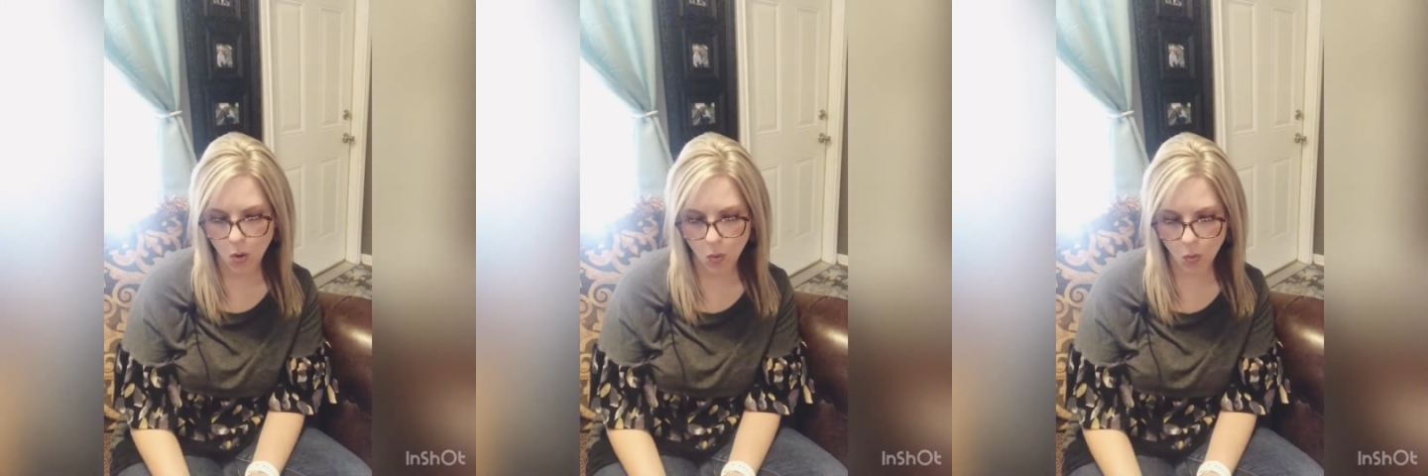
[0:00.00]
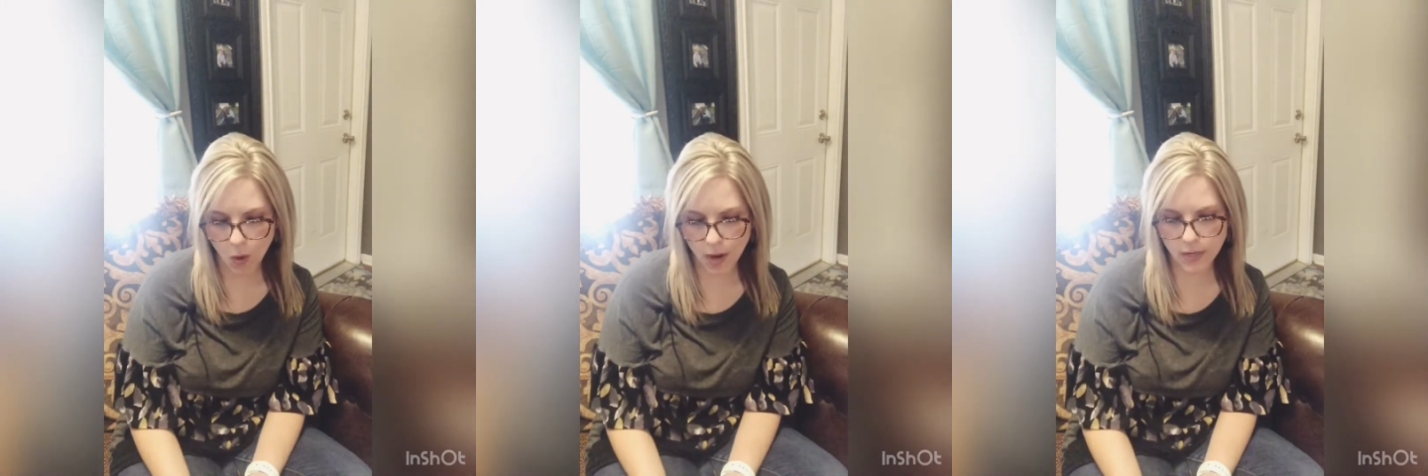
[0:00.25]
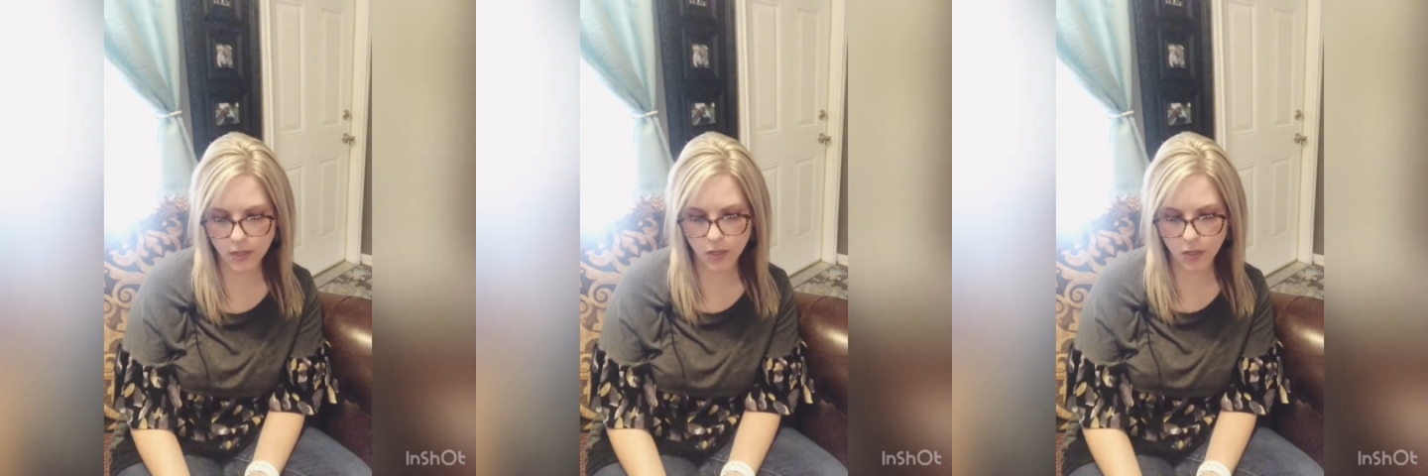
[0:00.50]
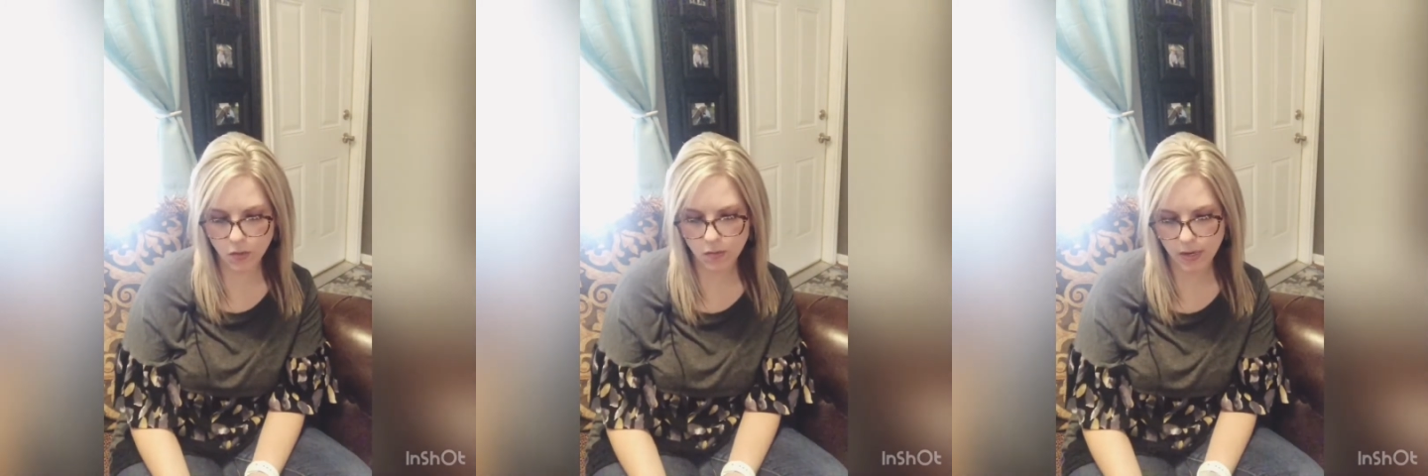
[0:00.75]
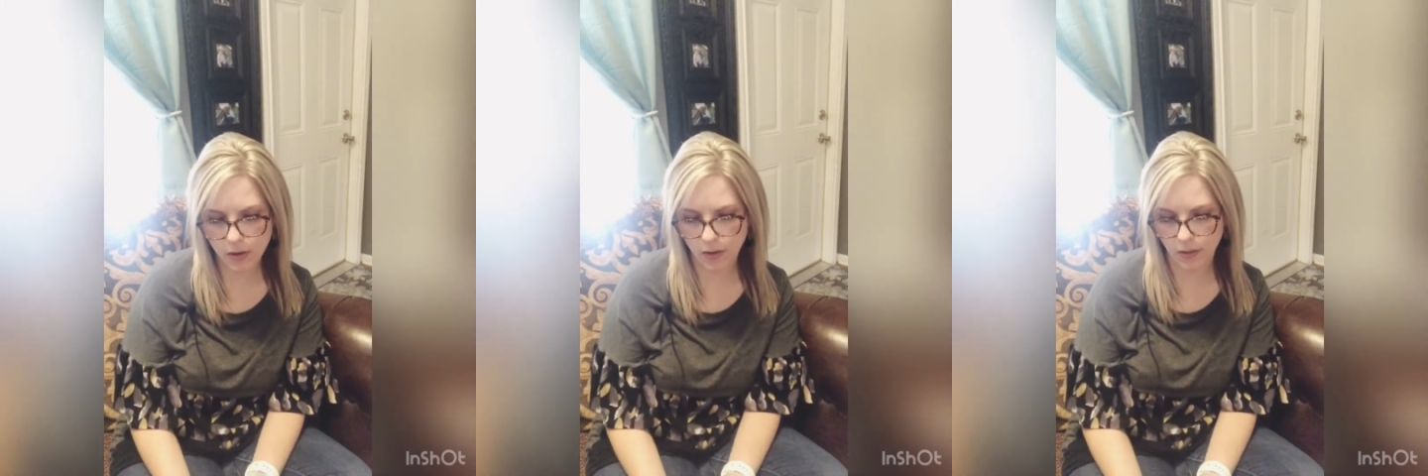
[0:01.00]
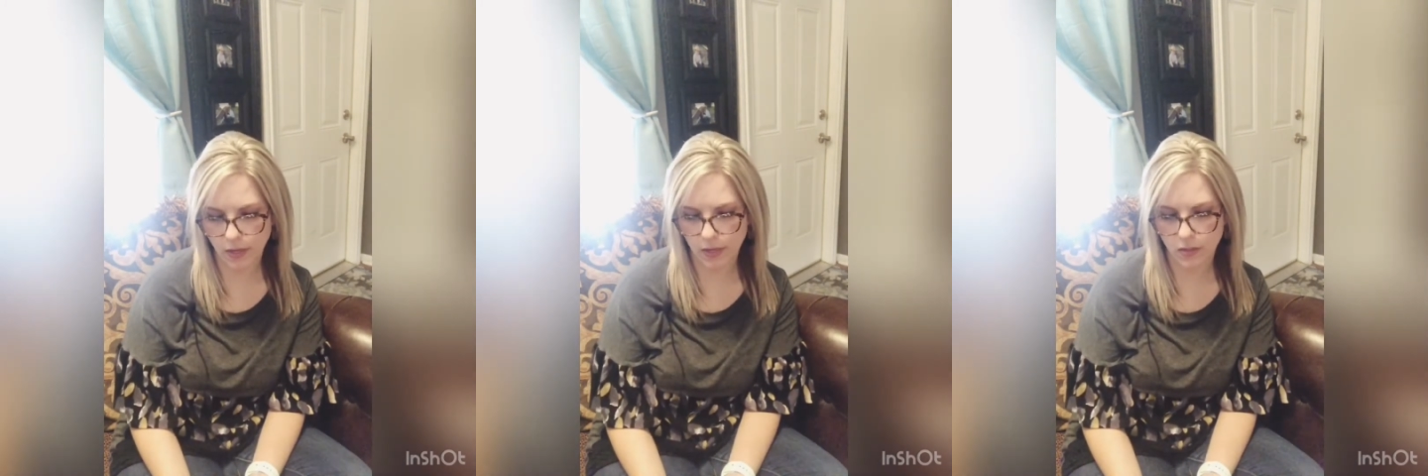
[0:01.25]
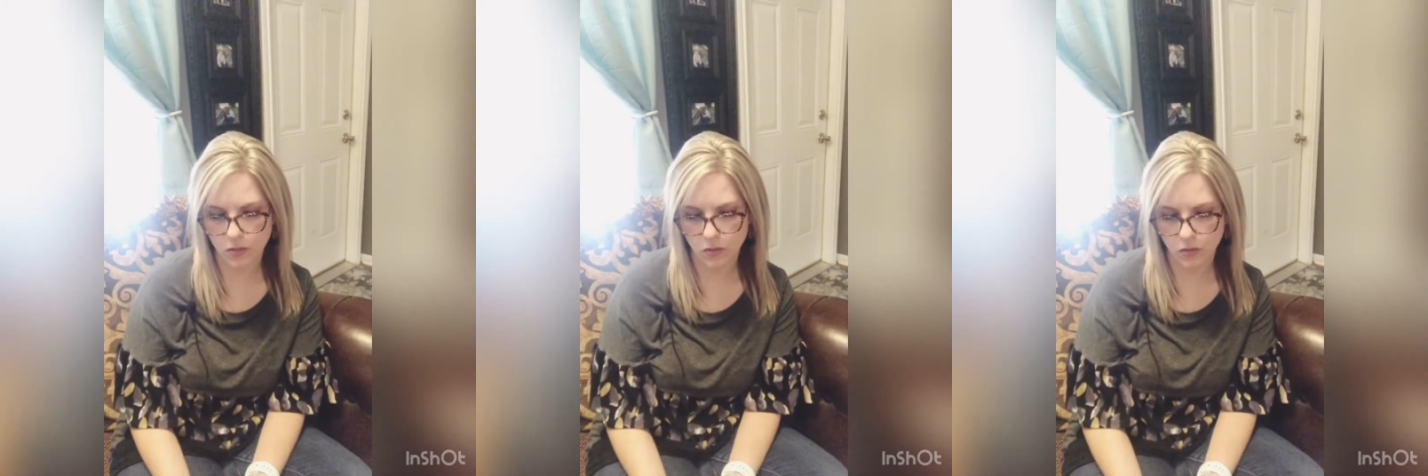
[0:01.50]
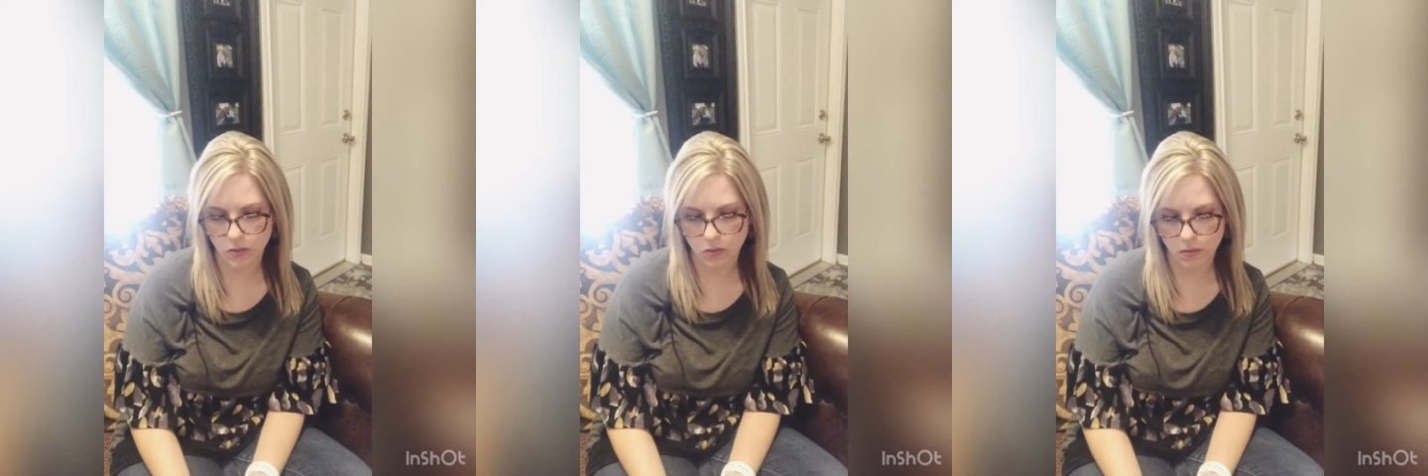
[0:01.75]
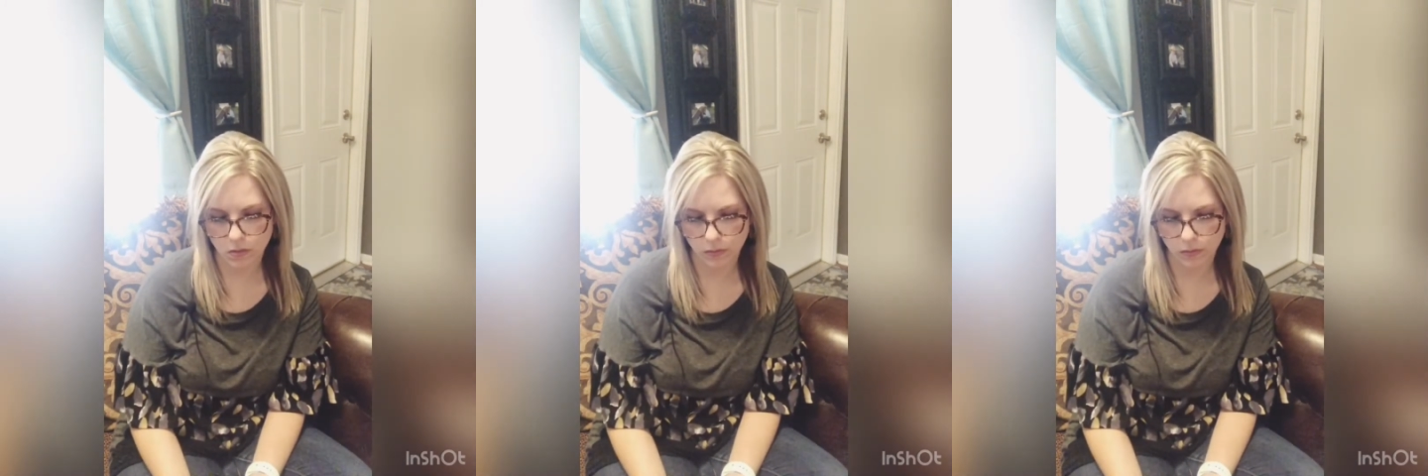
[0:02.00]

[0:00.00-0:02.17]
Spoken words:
Why do you need all the answers?